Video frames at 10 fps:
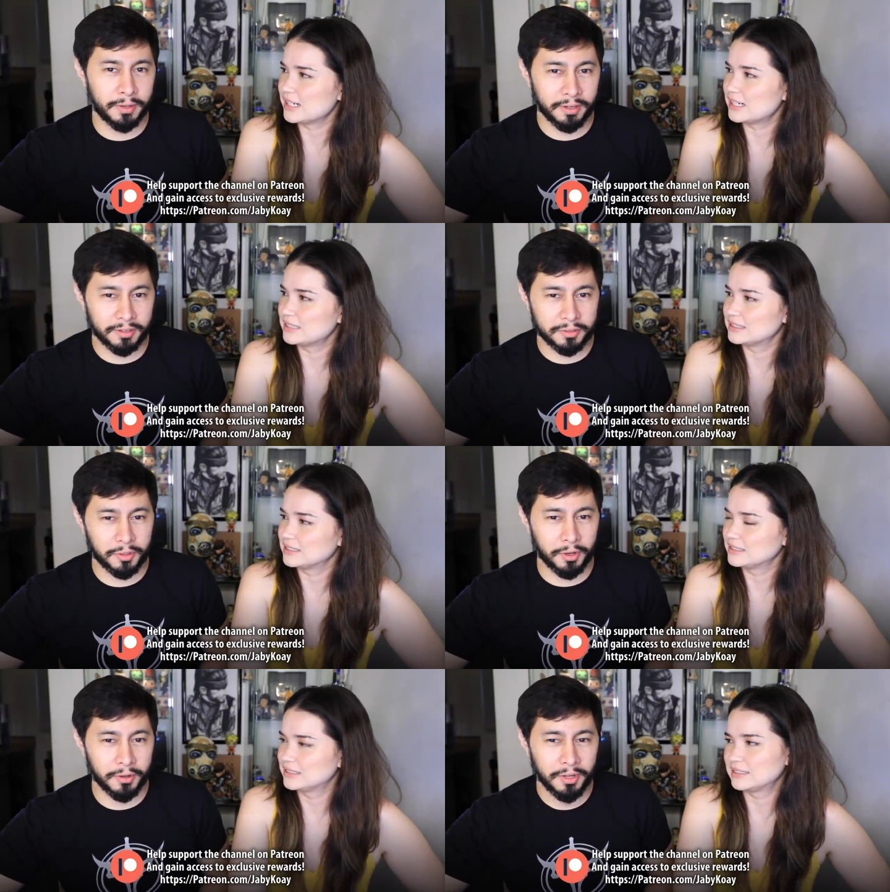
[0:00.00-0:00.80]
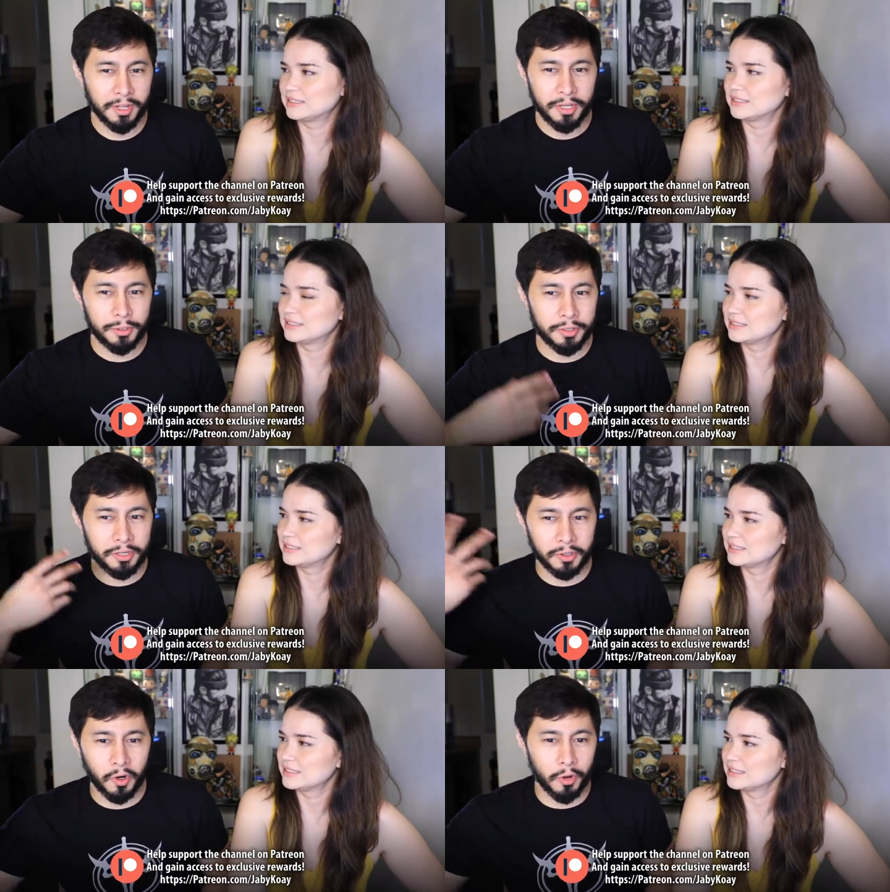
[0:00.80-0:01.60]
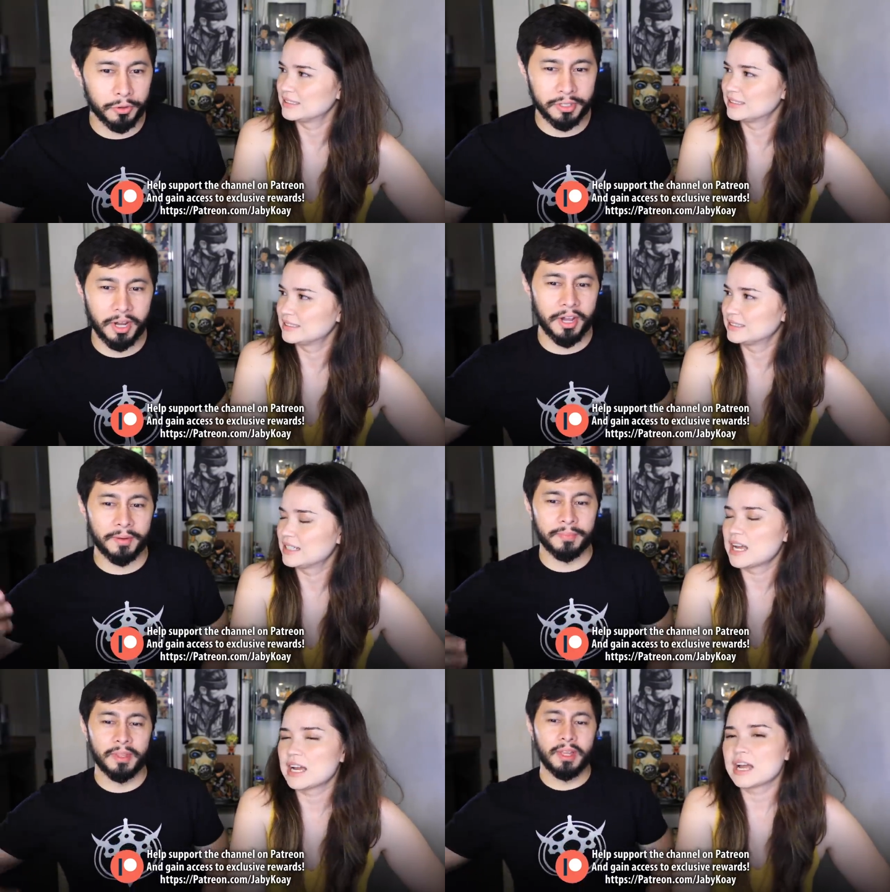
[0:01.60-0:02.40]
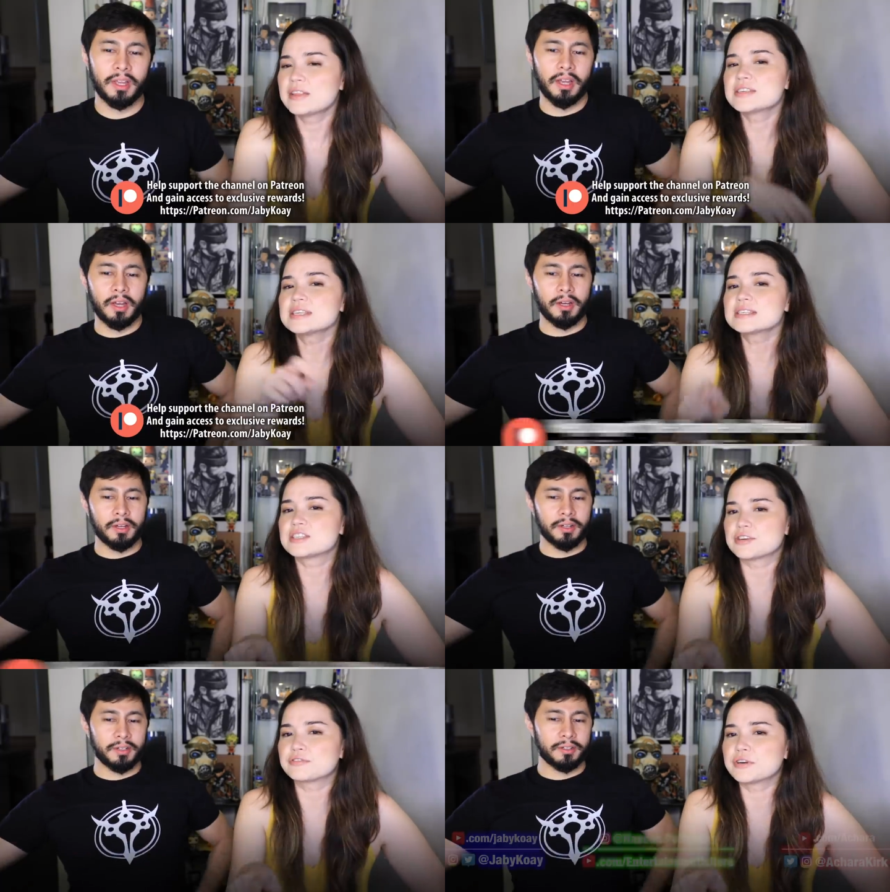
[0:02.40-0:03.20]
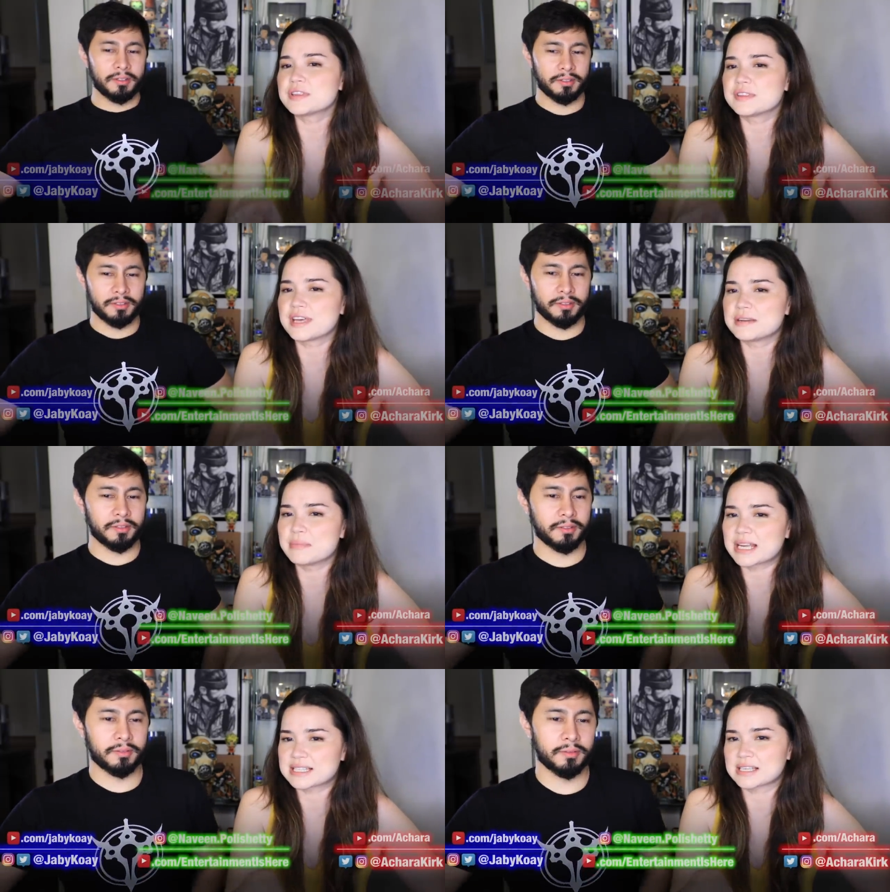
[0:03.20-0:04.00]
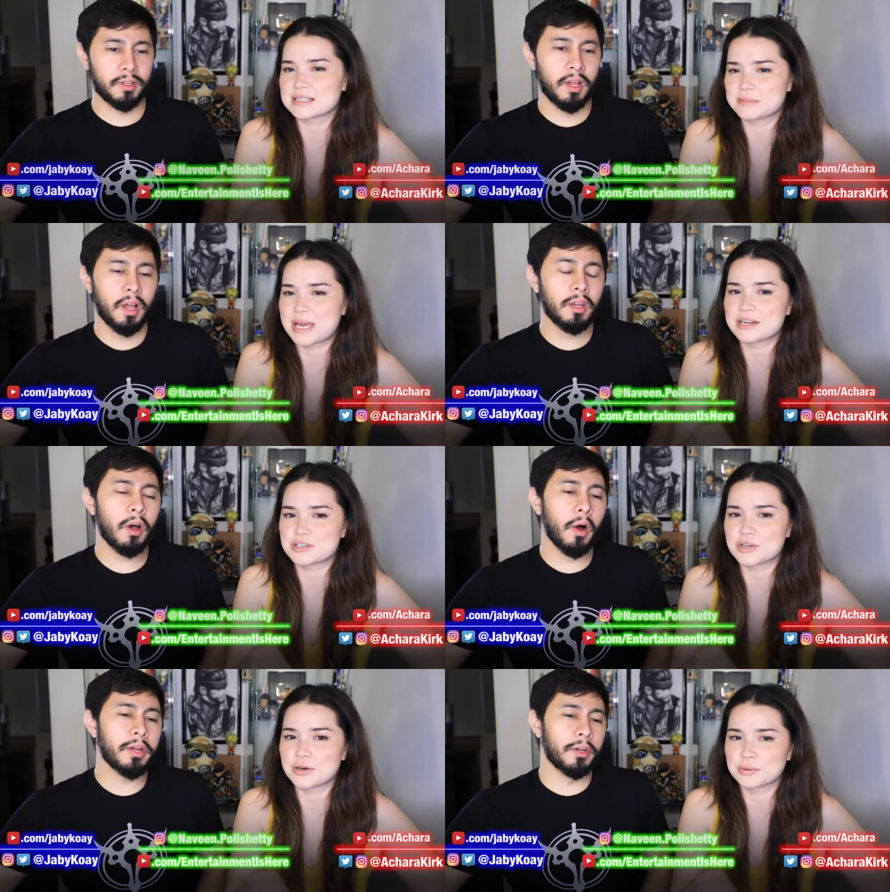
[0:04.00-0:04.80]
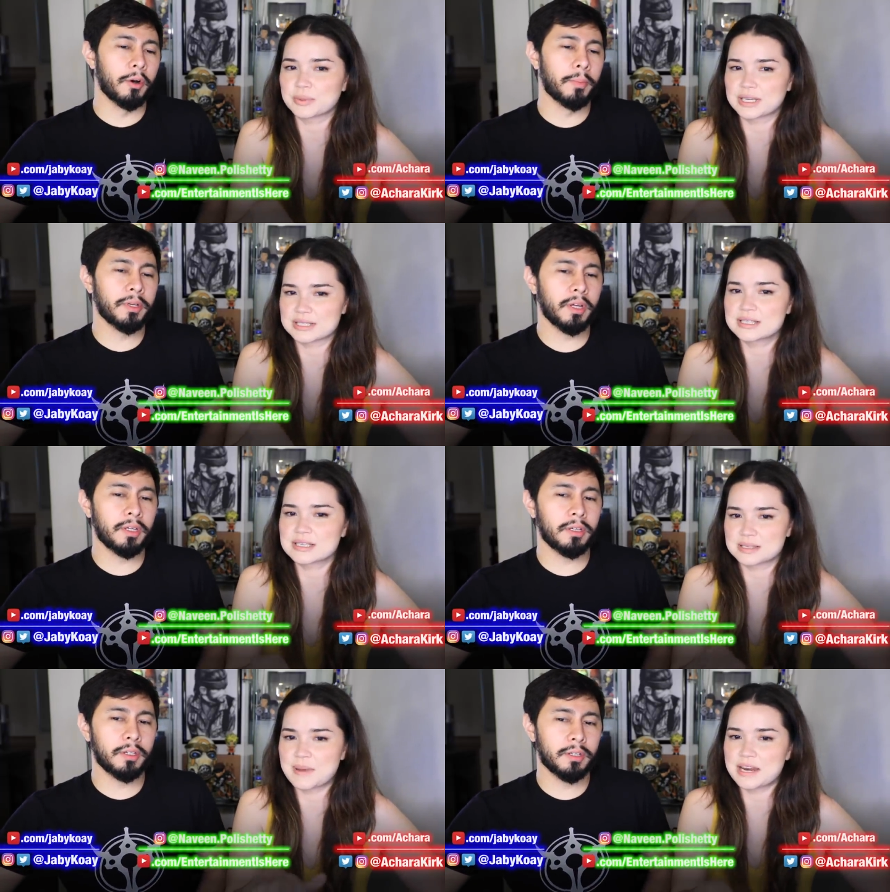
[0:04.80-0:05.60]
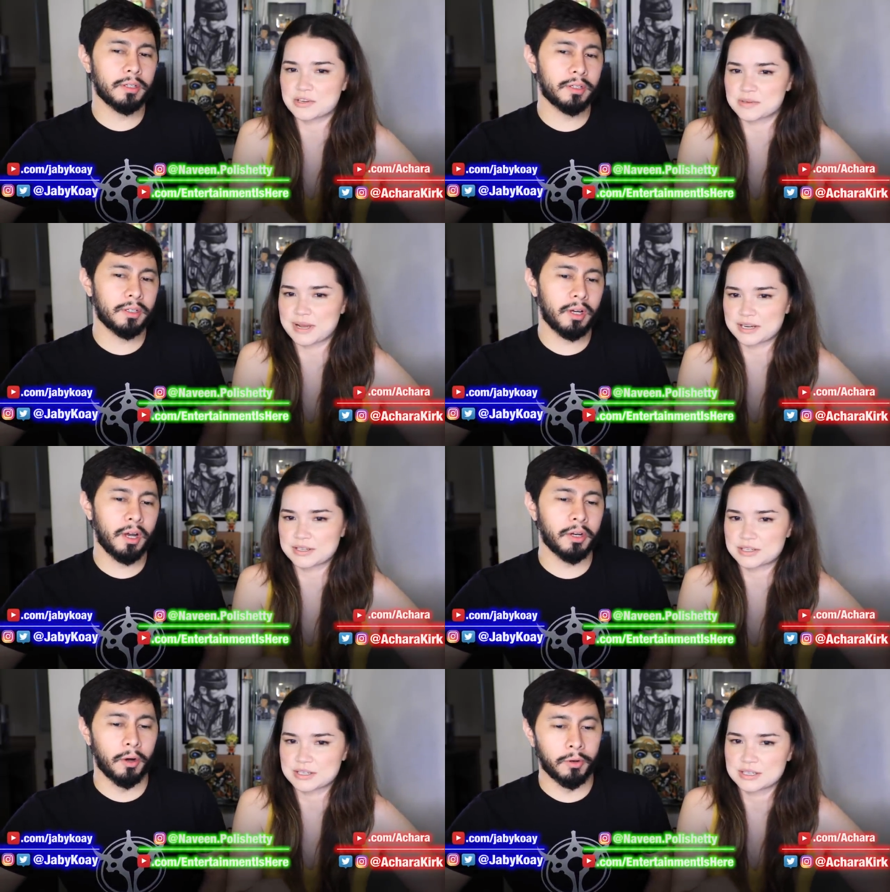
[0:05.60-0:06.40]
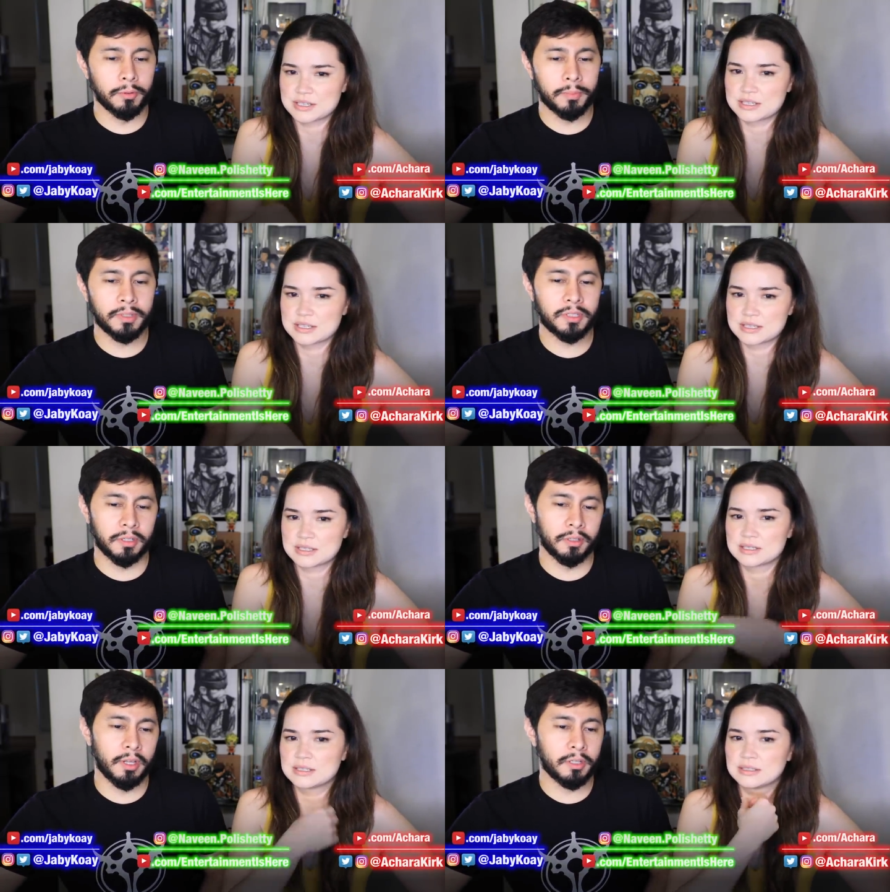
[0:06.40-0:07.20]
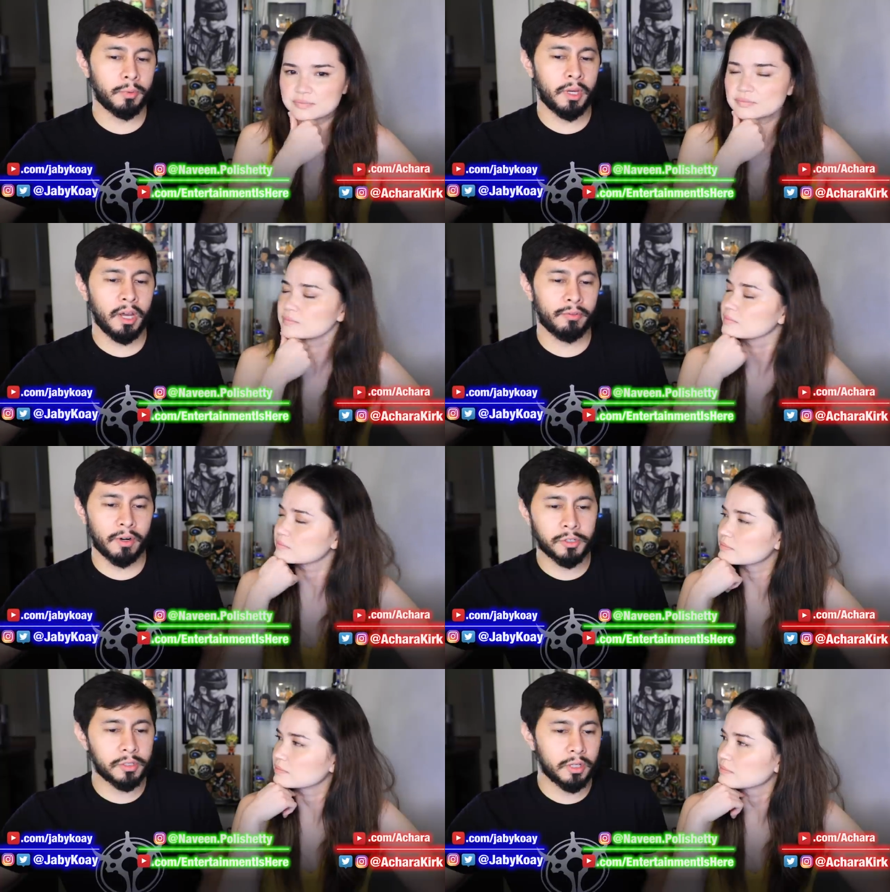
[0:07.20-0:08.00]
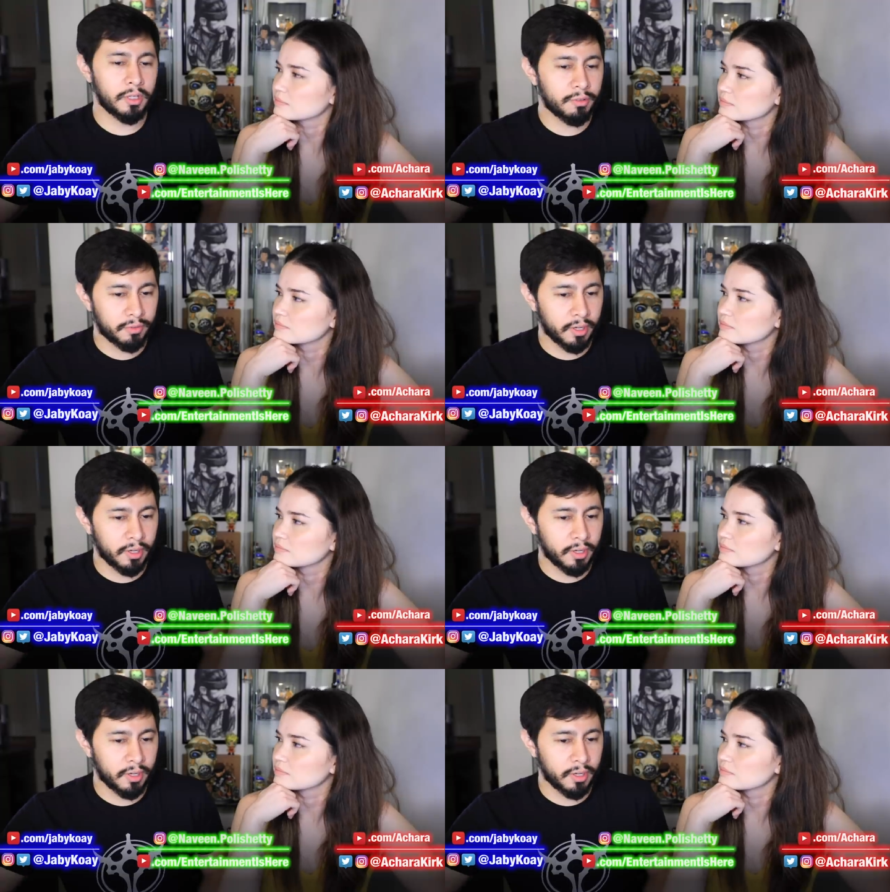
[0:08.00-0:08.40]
Speaker 1: yeah. here, so you hear it all the time.
Speaker 2: This is different than Mexican Spanish. No, though, I know, but this is Spanish Spanish. I know,
Speaker 1: but still, like we have Argentinian